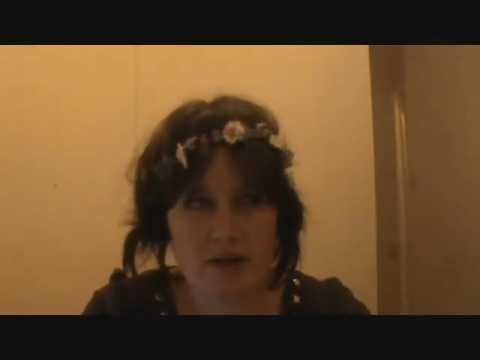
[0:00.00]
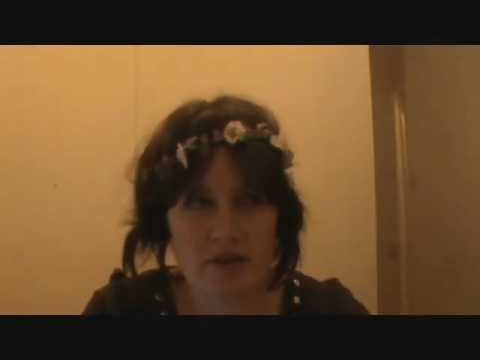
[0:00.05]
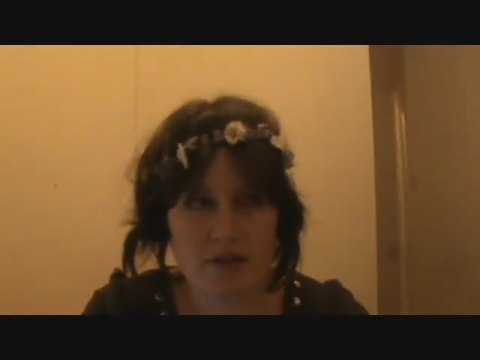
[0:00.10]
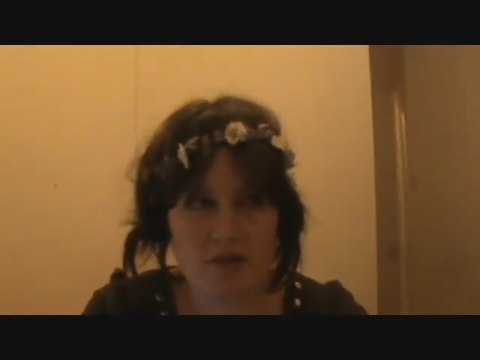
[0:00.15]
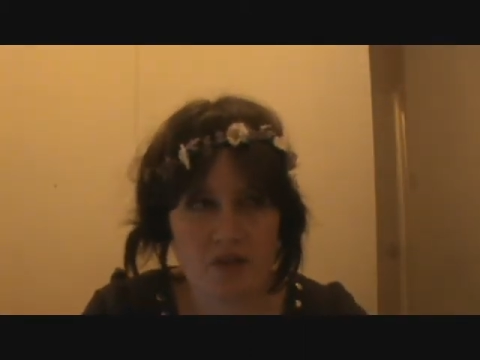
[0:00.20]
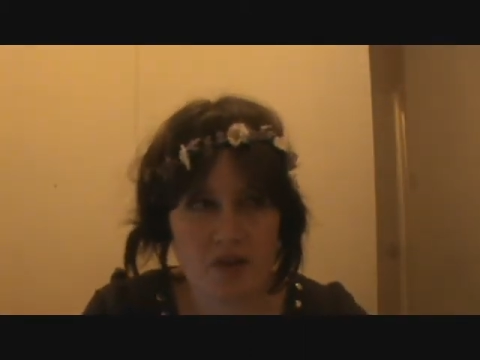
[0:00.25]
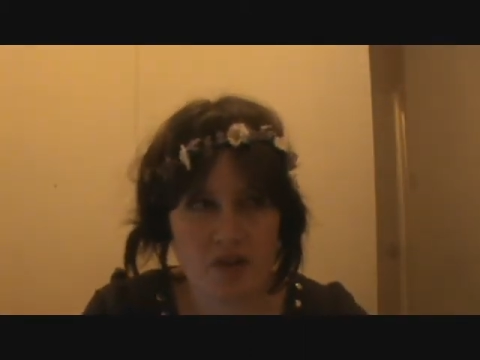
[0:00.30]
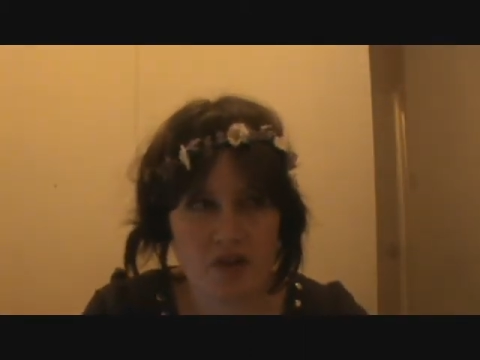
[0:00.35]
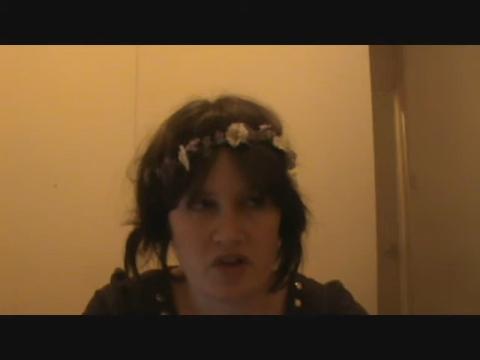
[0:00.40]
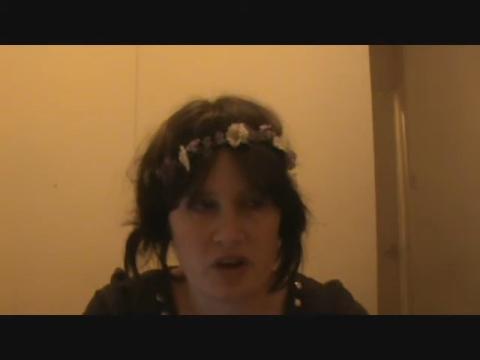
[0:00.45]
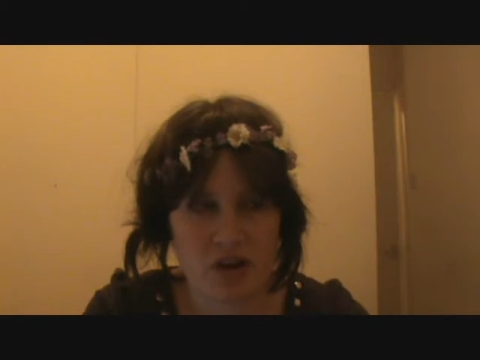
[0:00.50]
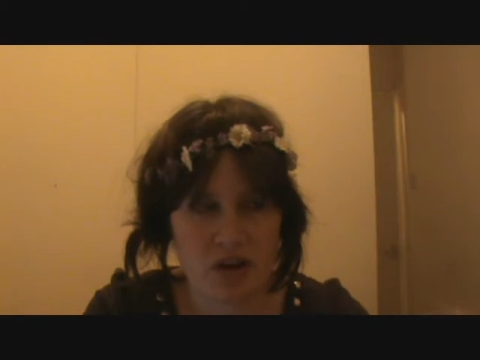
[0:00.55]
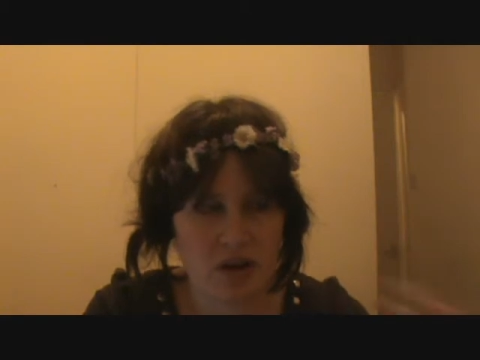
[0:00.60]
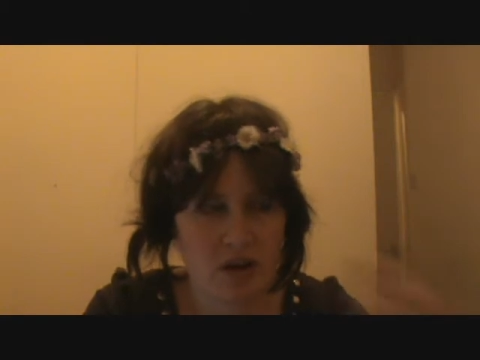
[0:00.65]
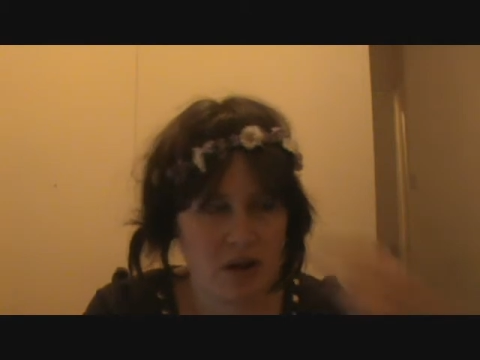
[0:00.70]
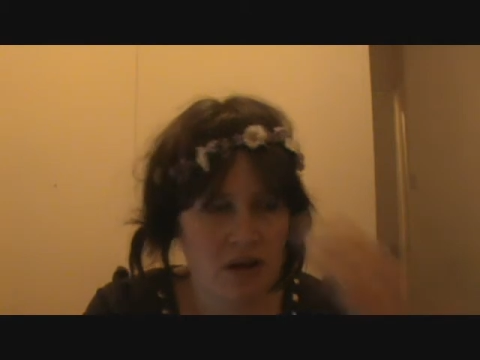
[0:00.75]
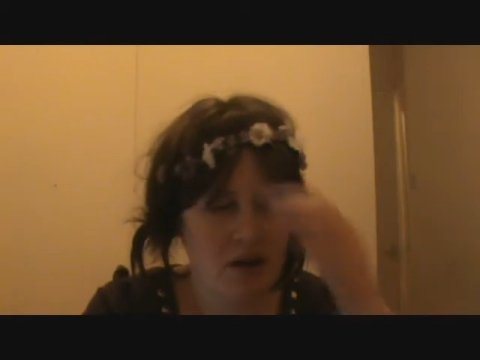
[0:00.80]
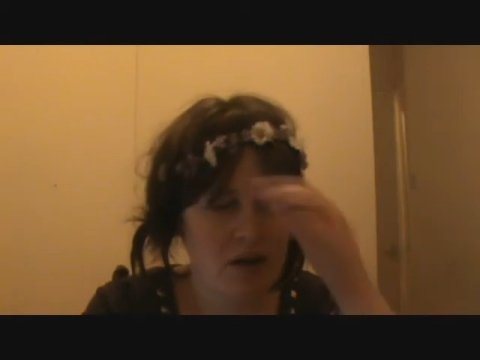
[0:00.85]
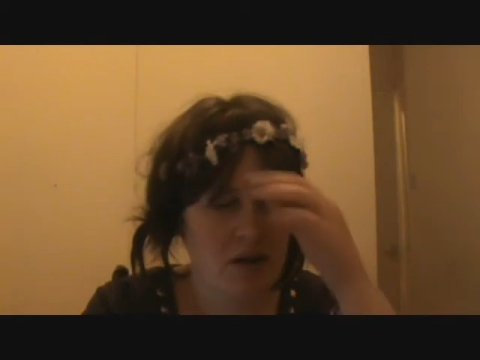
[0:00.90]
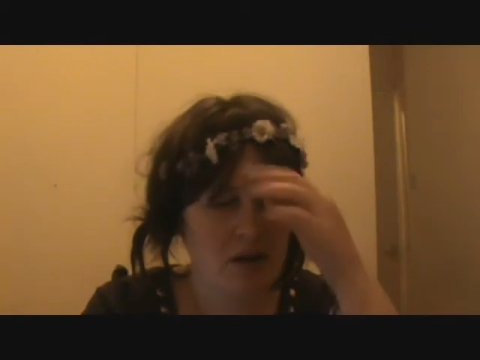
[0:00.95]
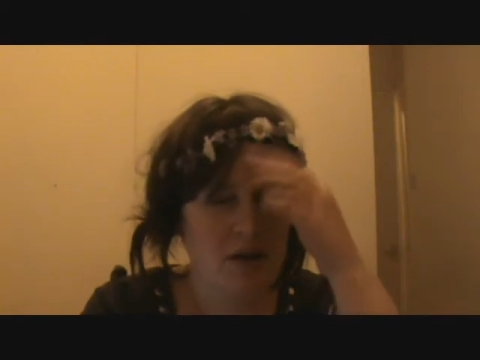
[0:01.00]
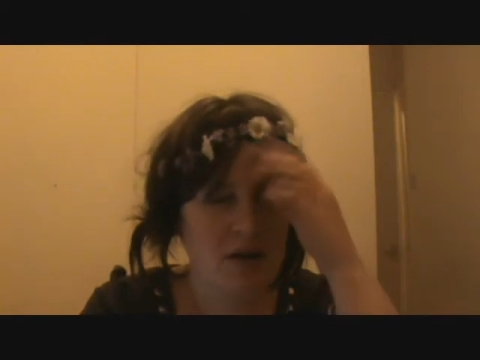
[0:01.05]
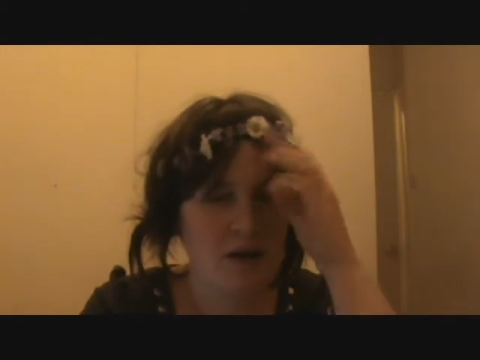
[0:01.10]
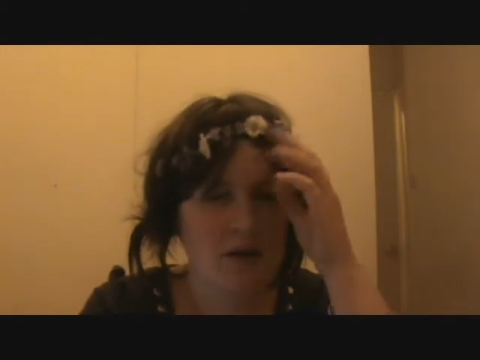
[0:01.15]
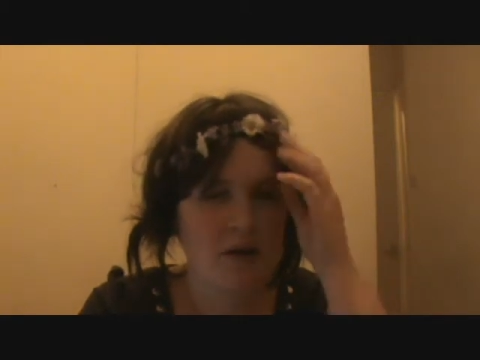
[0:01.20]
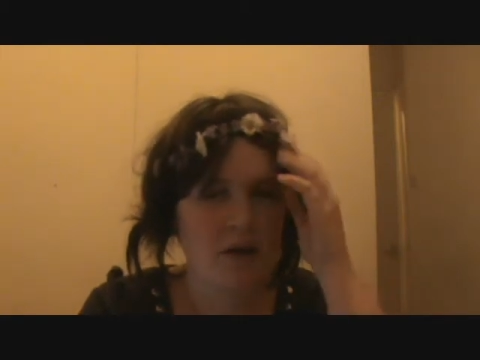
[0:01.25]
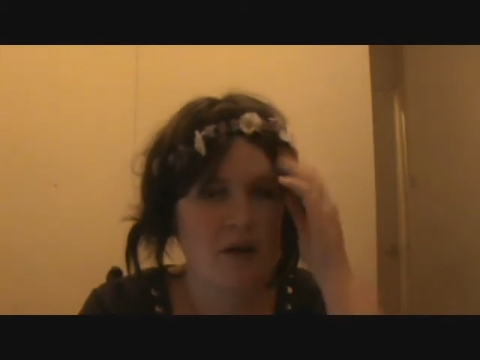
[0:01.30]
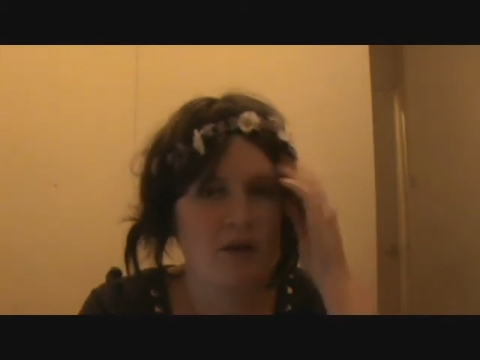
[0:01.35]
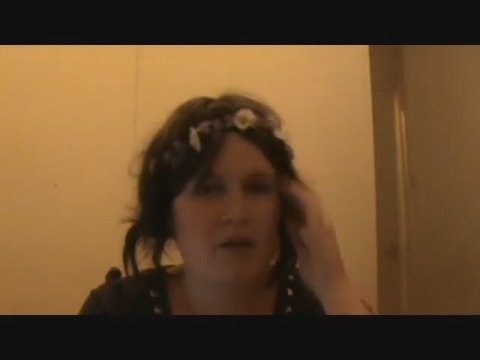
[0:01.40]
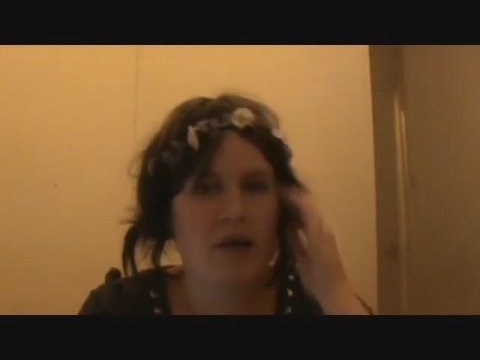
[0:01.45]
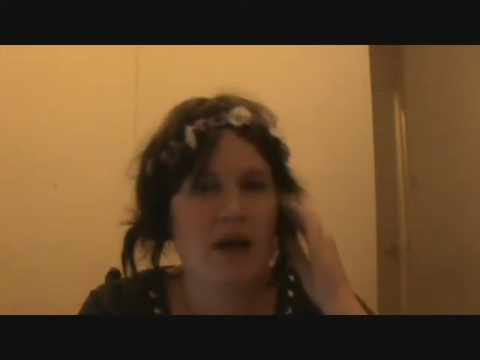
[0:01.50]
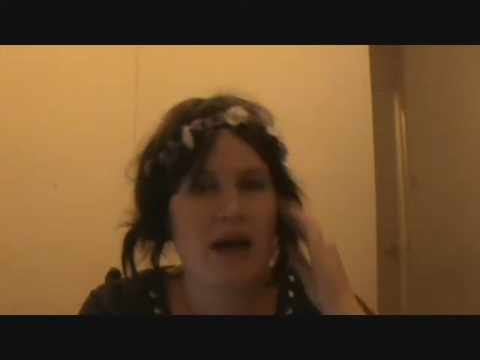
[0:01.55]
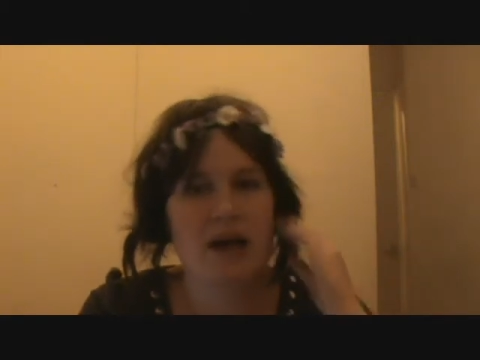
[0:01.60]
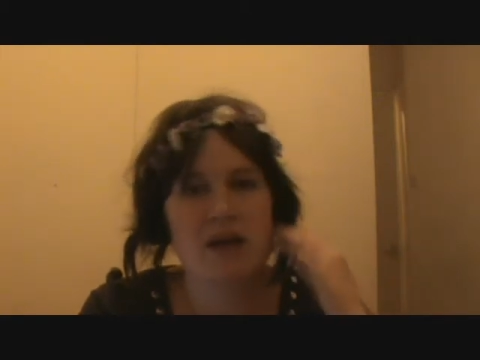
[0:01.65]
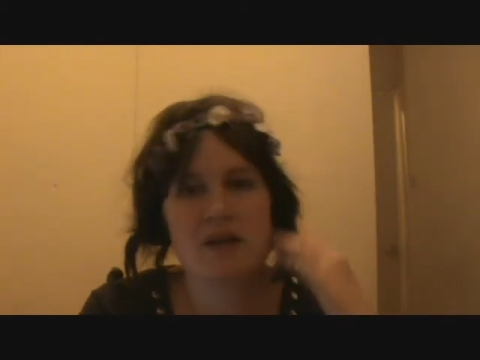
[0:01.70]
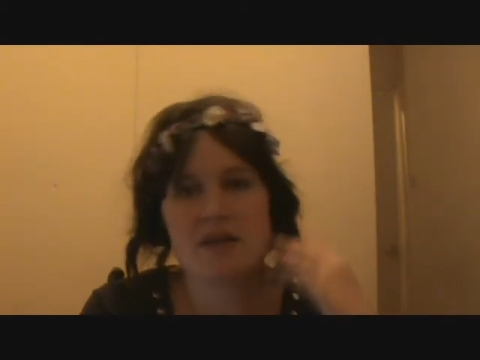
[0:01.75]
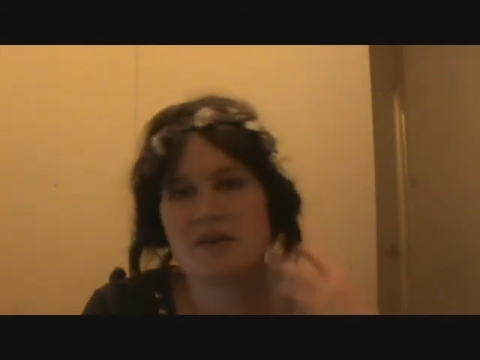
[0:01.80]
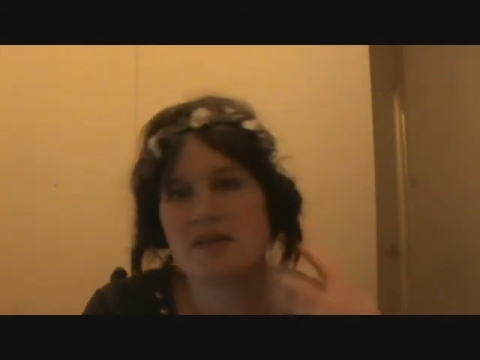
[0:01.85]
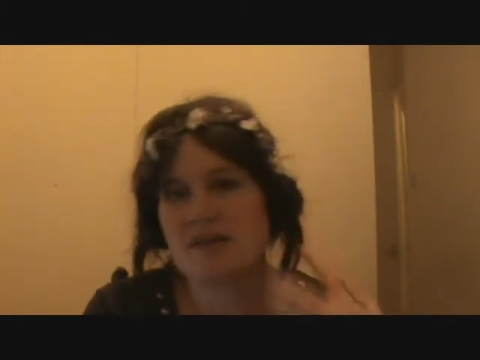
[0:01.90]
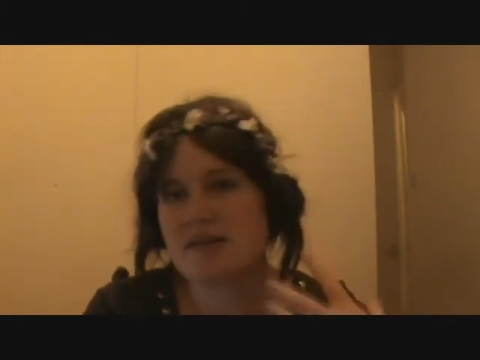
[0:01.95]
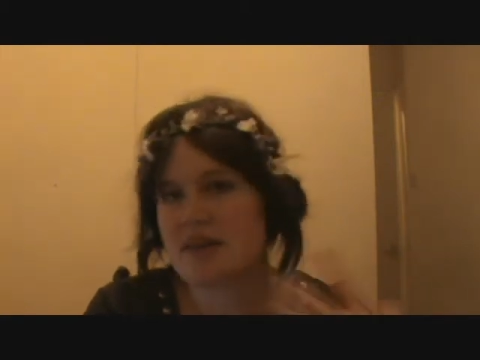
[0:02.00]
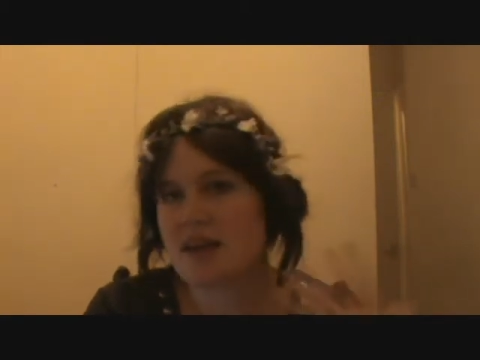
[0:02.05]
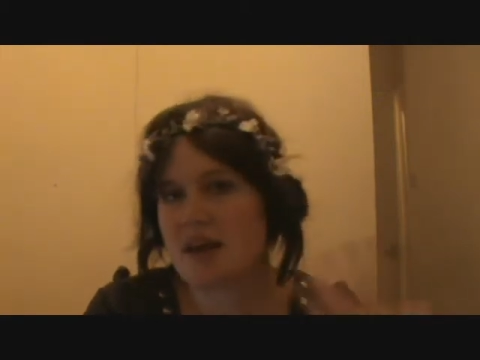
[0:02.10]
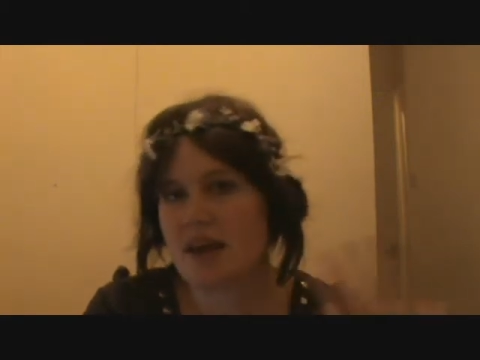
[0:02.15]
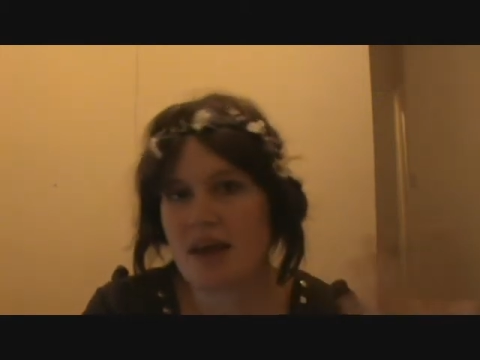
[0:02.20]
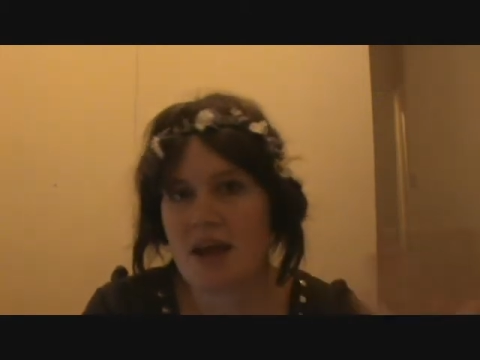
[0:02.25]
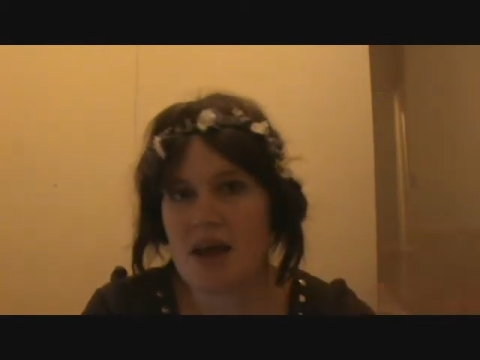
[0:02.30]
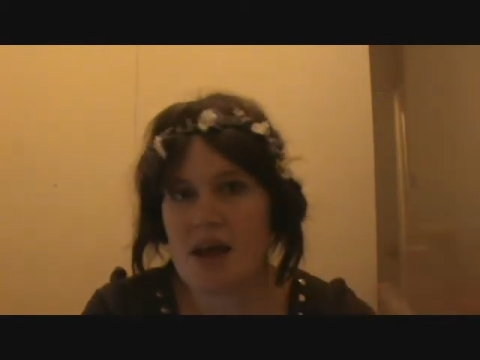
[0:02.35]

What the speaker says: I just fidget around.